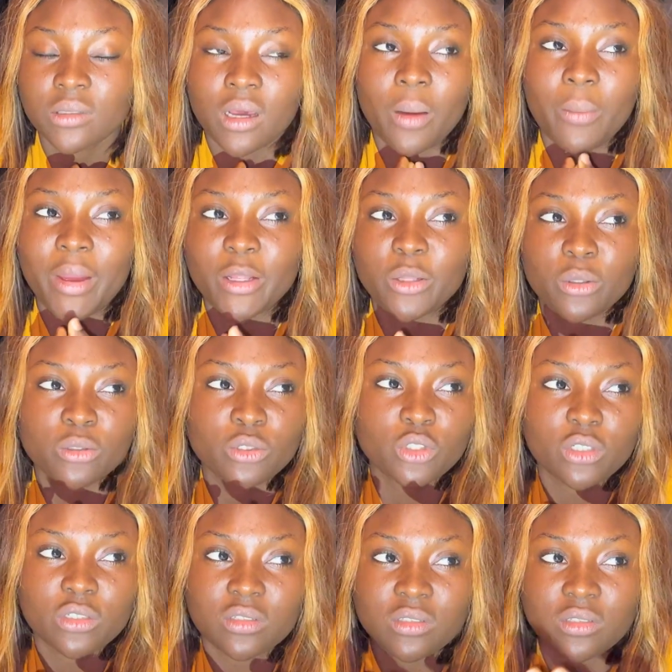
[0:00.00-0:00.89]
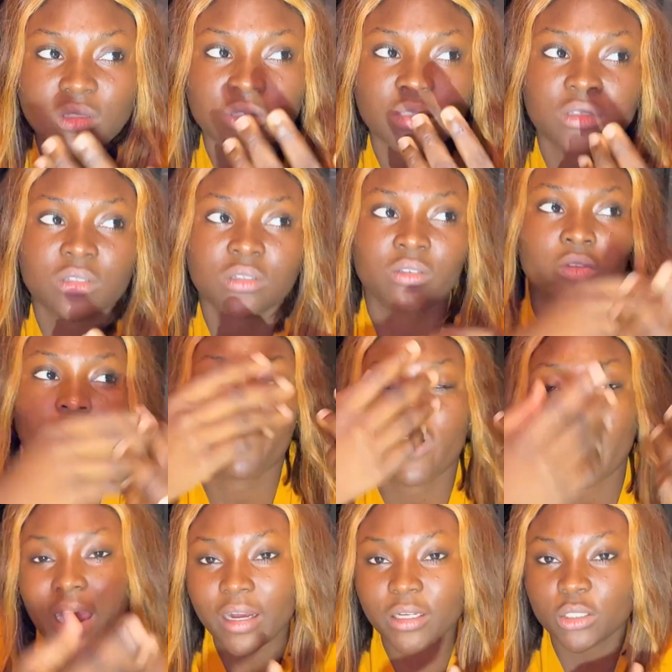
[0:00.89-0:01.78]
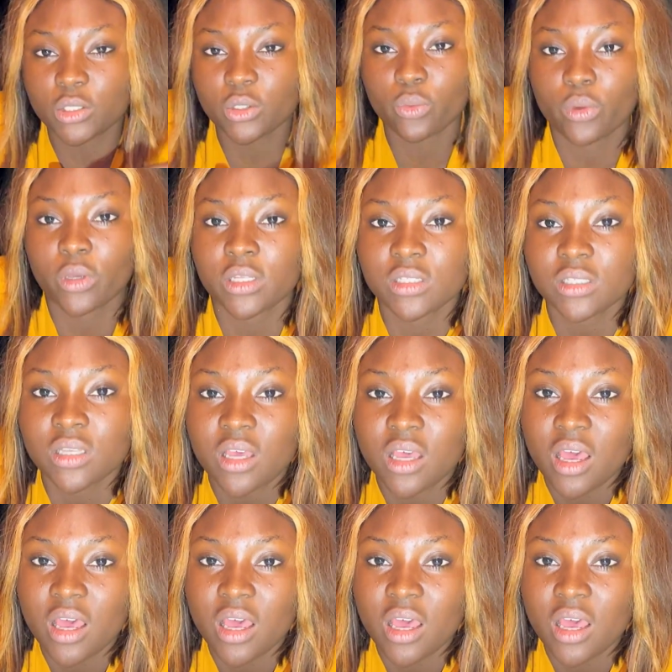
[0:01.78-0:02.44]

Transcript: i might not just react to it